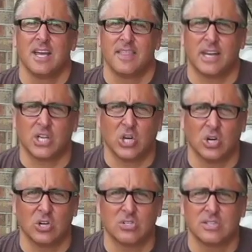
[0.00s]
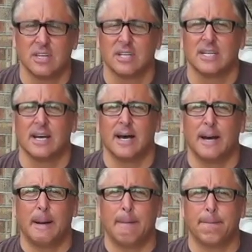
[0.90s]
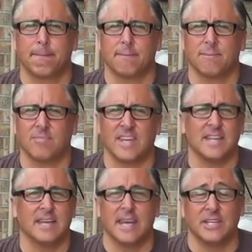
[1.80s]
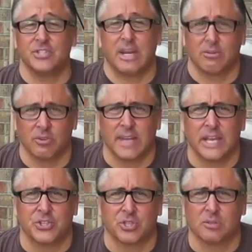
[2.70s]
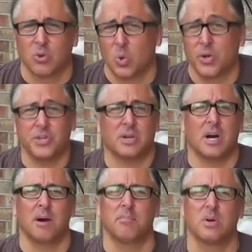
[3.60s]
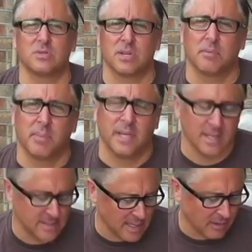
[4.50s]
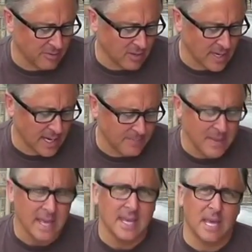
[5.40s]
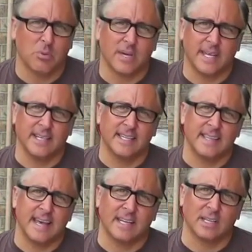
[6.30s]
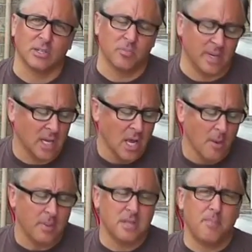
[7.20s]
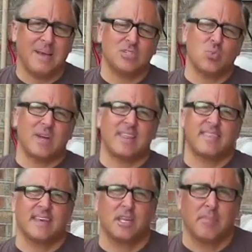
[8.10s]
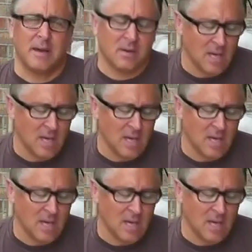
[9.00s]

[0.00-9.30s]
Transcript: that occurs um, in, in general nature or in your composting bin itself, okay? And we'll get into that in a little bit. But the best way to think about